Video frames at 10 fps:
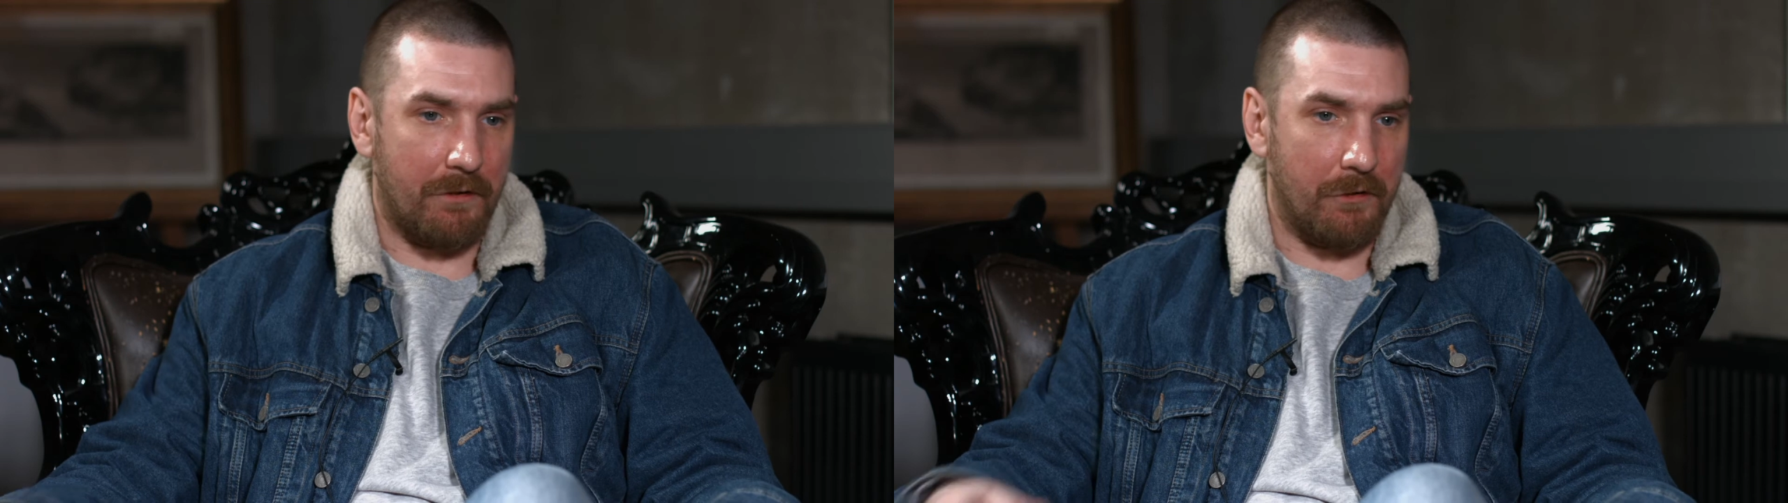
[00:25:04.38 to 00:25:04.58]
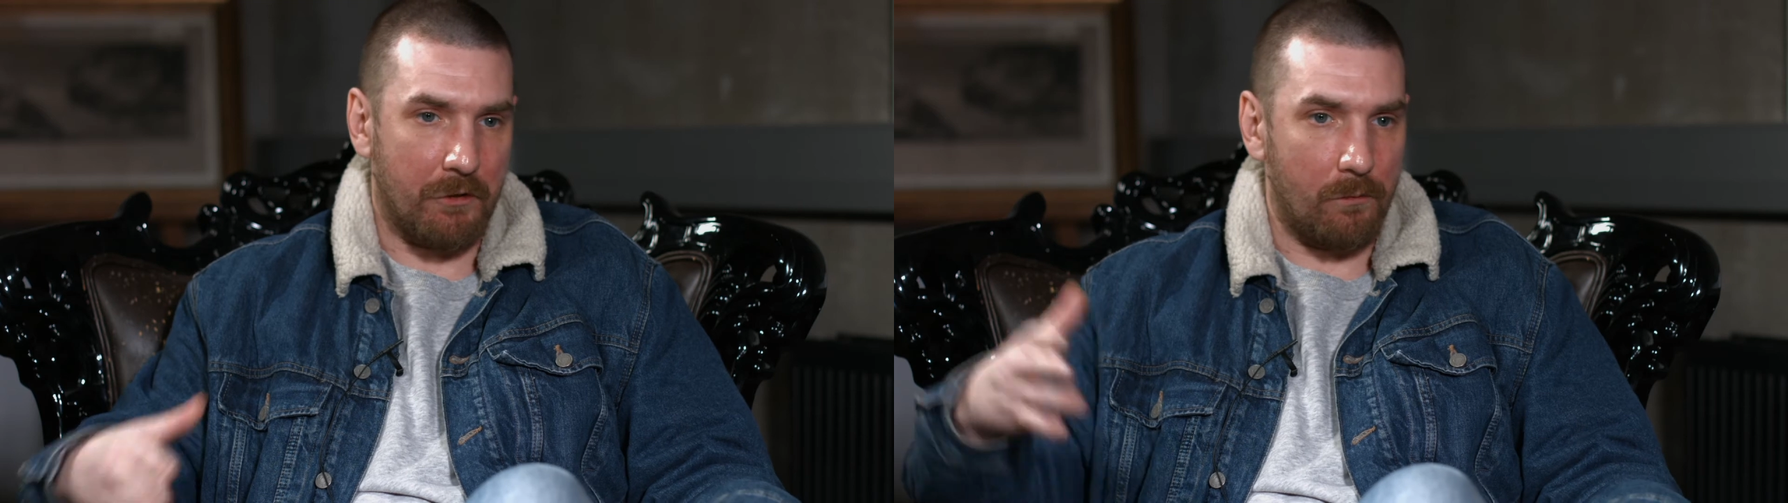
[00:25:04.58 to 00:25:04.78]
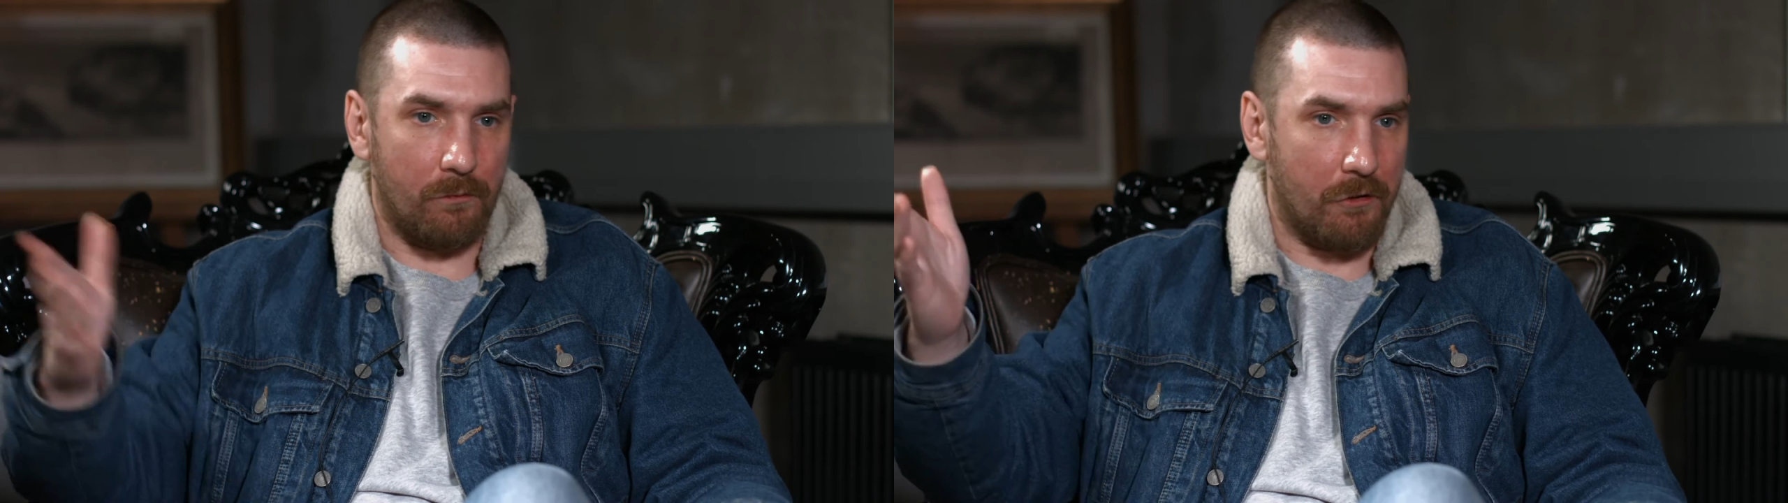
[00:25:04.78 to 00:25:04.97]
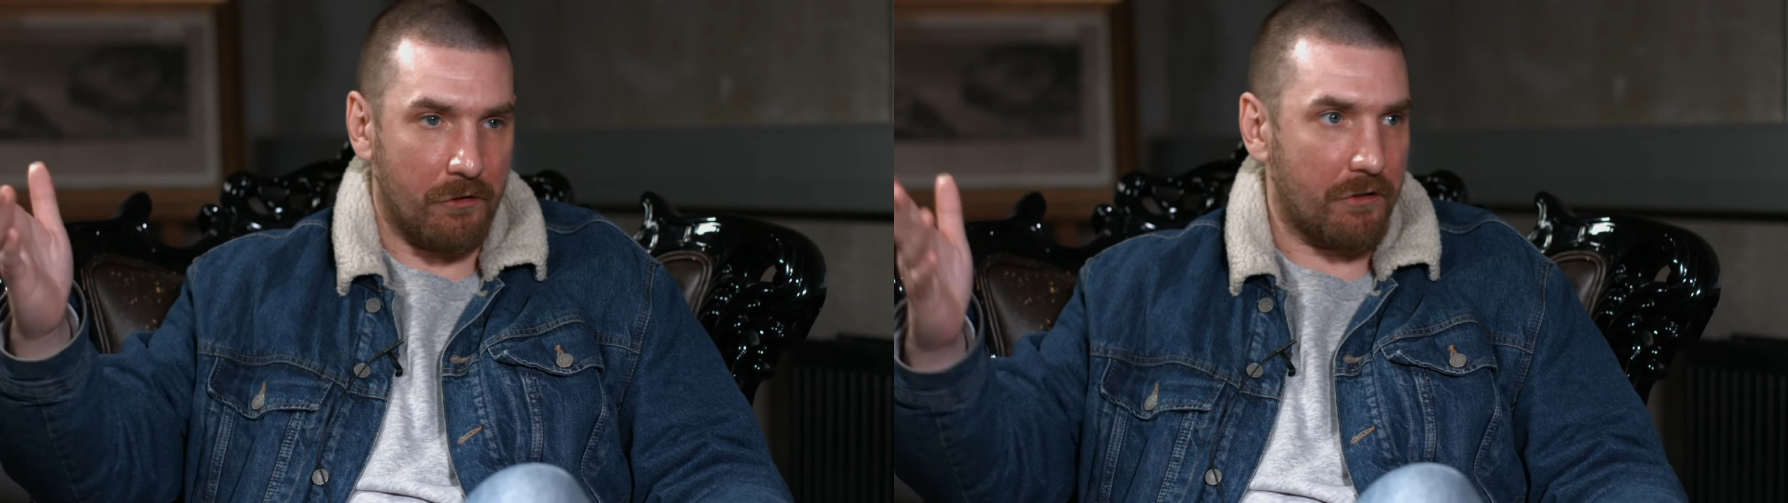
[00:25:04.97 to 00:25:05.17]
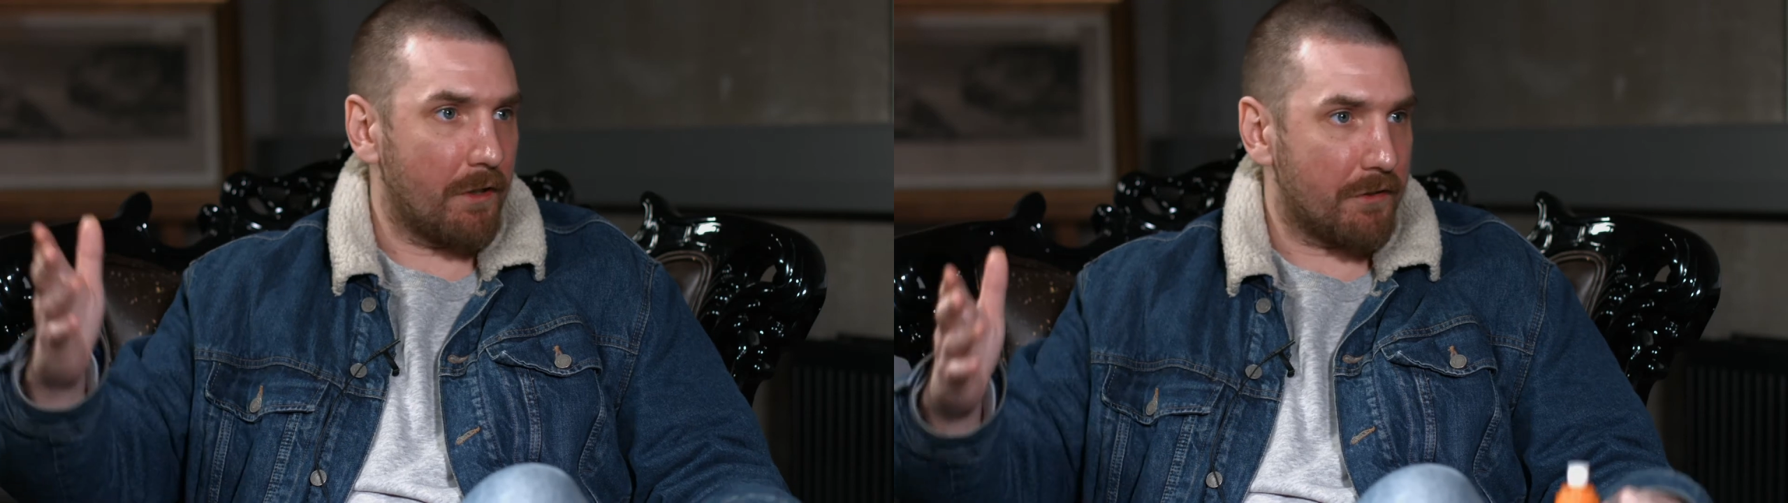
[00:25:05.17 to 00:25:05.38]
school just
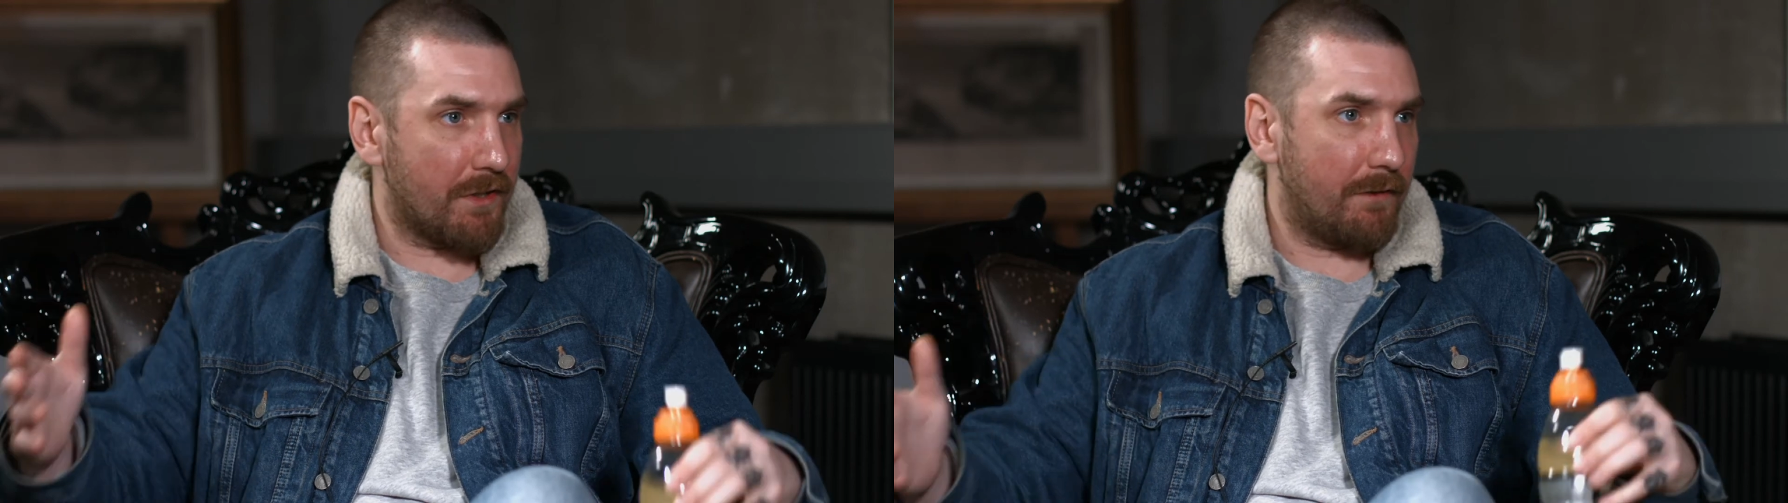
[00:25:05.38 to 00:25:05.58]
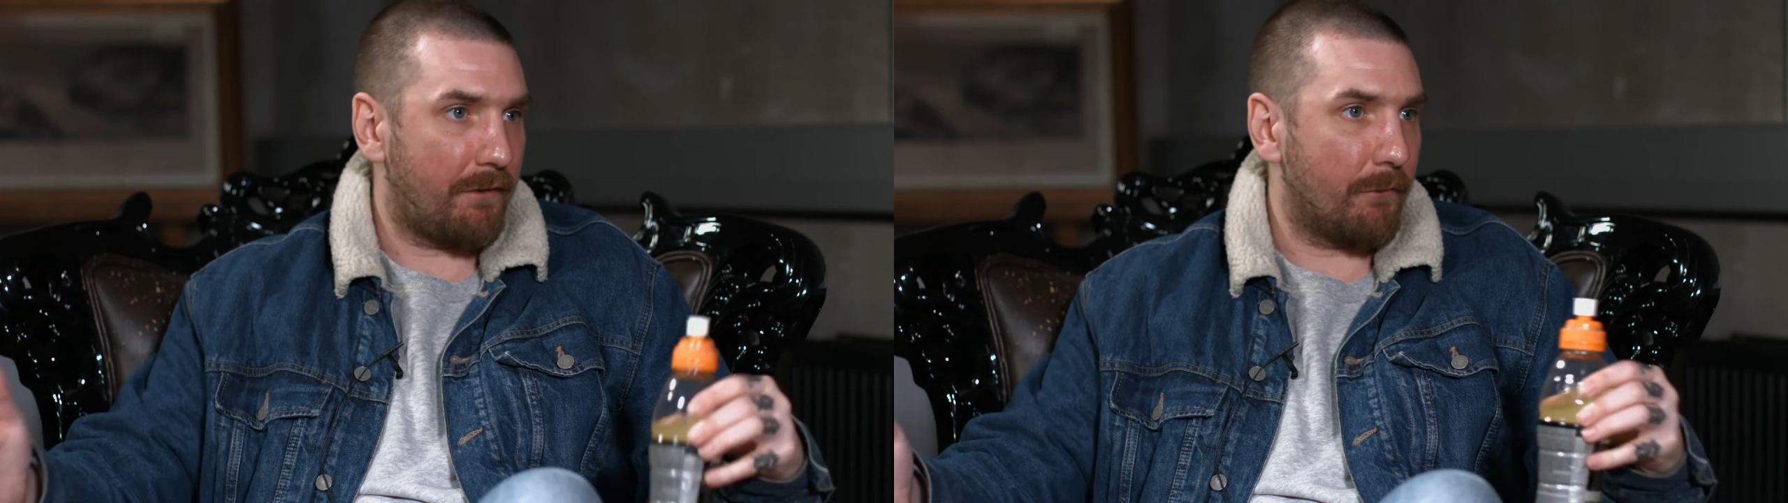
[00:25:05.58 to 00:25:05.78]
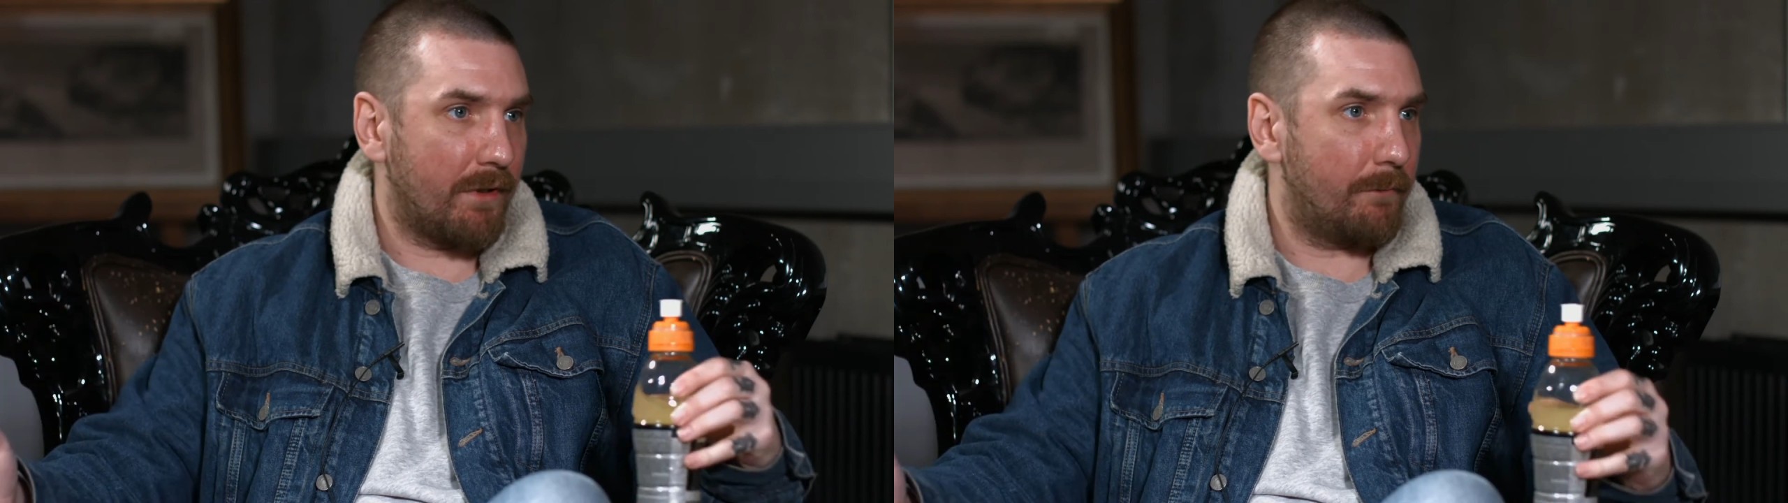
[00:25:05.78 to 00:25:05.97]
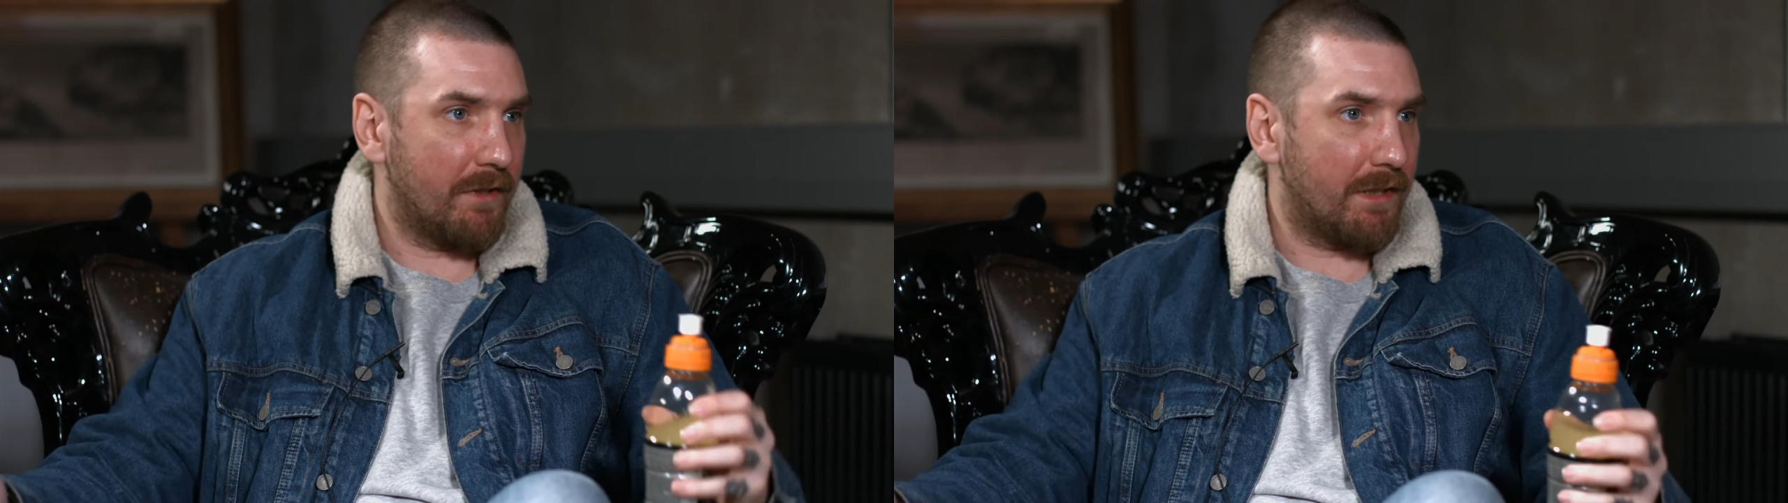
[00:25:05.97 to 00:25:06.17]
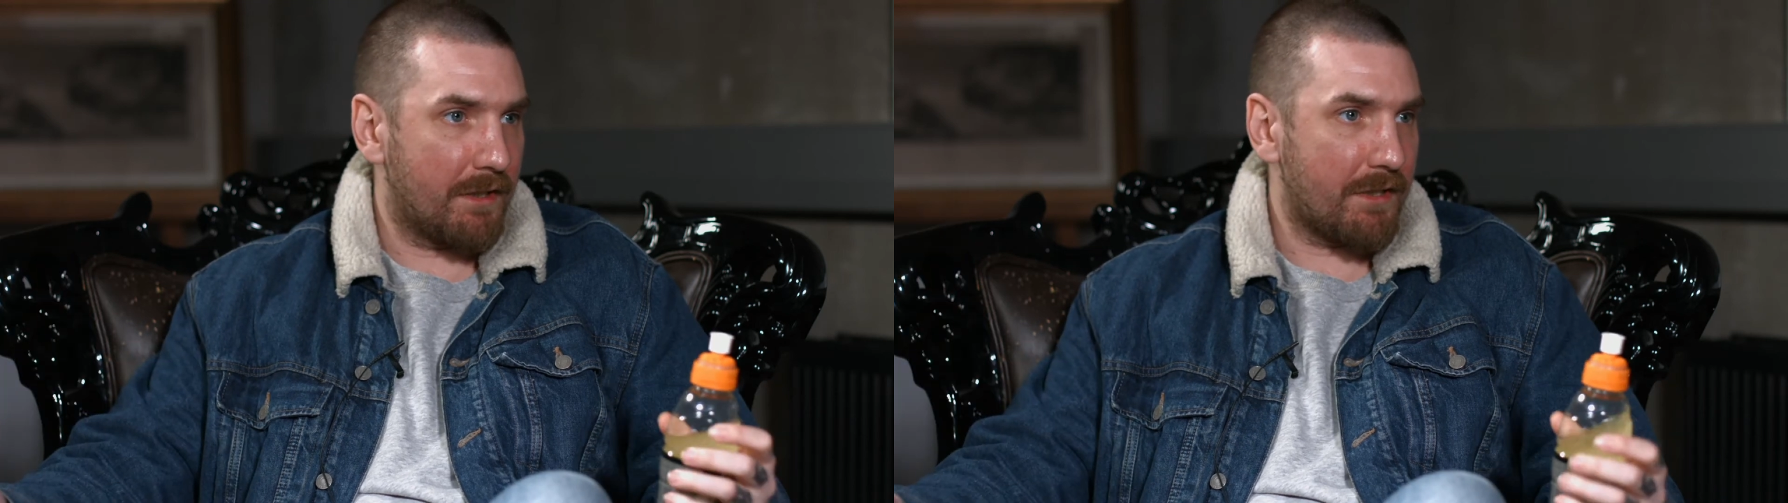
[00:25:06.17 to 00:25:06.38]
starts in 3
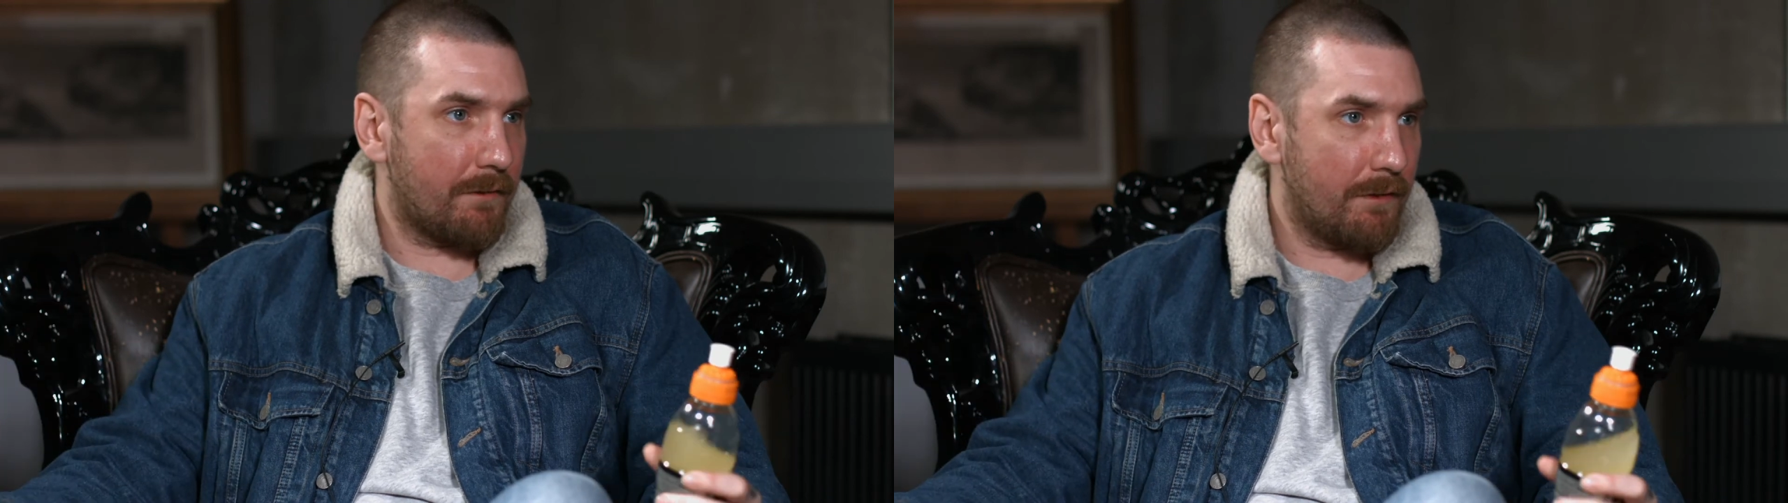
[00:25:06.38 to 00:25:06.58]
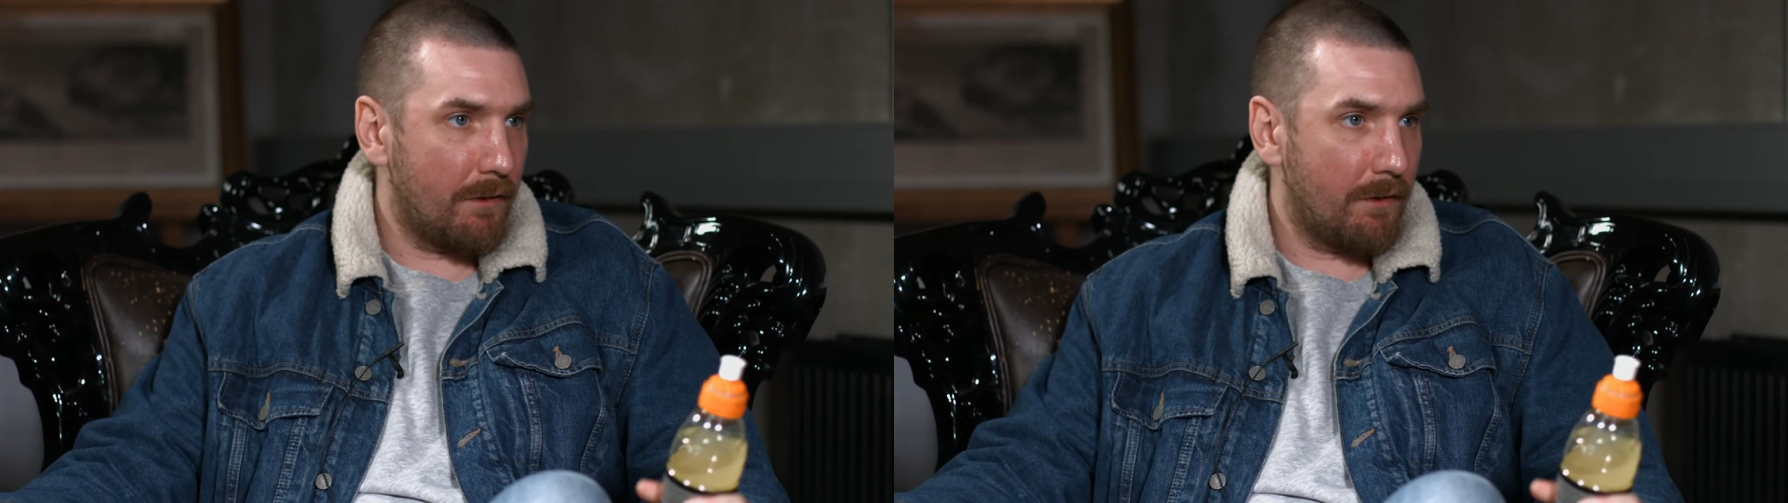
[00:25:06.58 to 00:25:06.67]
weeks